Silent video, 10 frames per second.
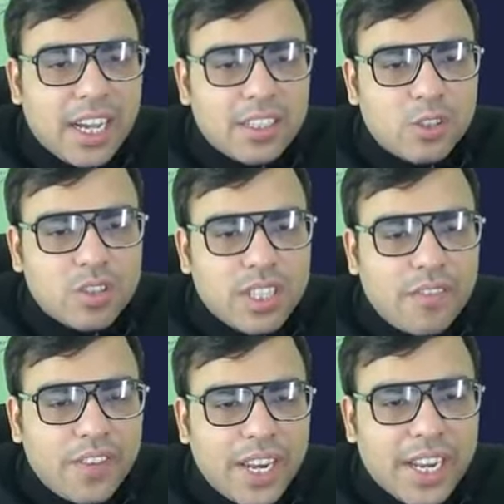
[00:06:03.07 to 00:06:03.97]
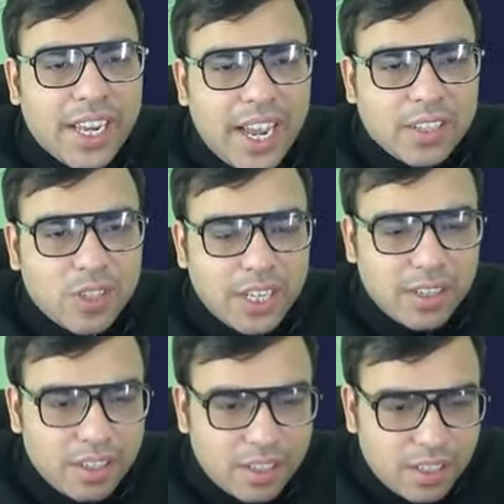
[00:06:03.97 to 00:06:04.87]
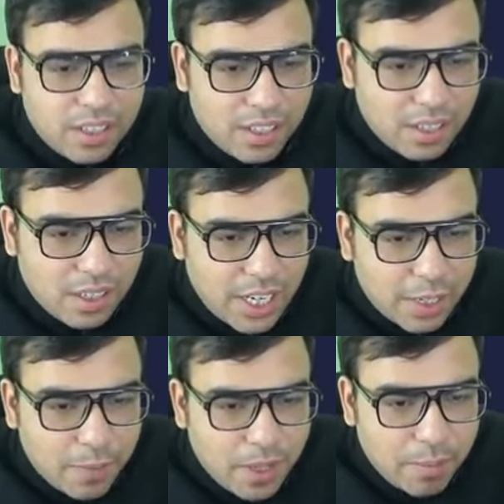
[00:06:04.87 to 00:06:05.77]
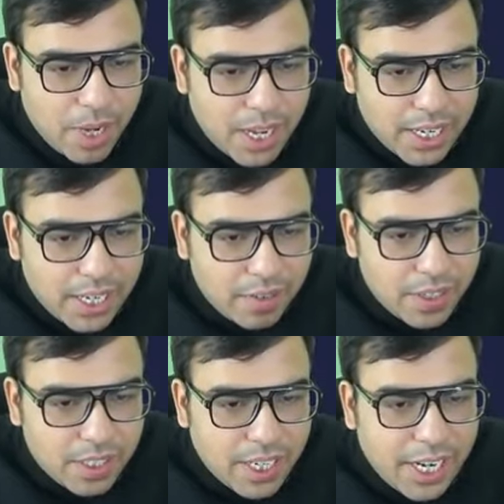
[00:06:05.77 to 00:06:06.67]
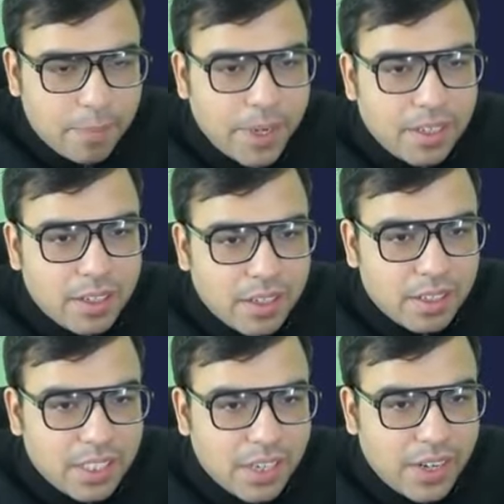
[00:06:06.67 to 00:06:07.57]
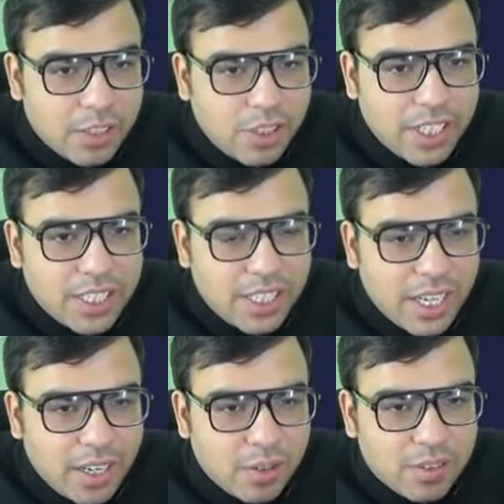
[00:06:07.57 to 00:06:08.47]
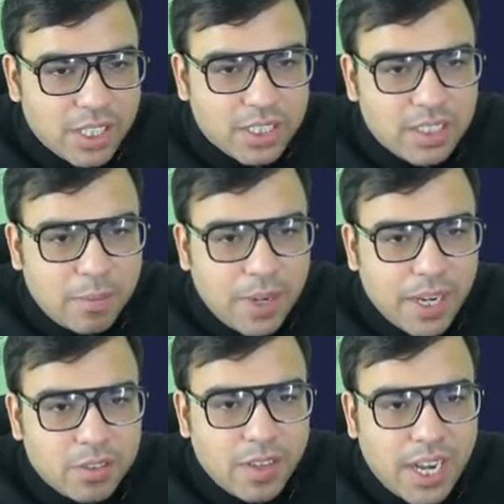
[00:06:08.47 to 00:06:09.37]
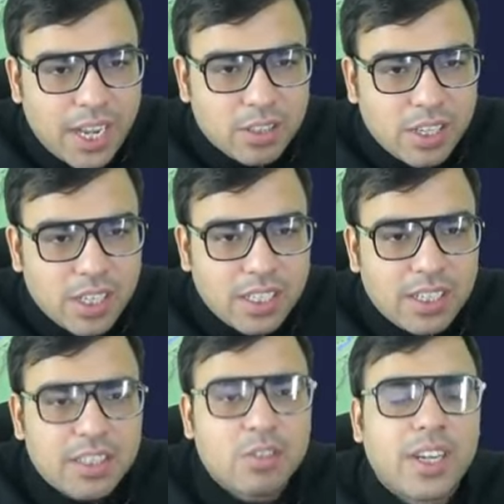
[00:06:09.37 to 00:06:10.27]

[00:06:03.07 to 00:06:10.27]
So somewhere here actually, let me mark it with red pen. Ye wala jo region dekh rahe ho, this is the place where actually the earthquake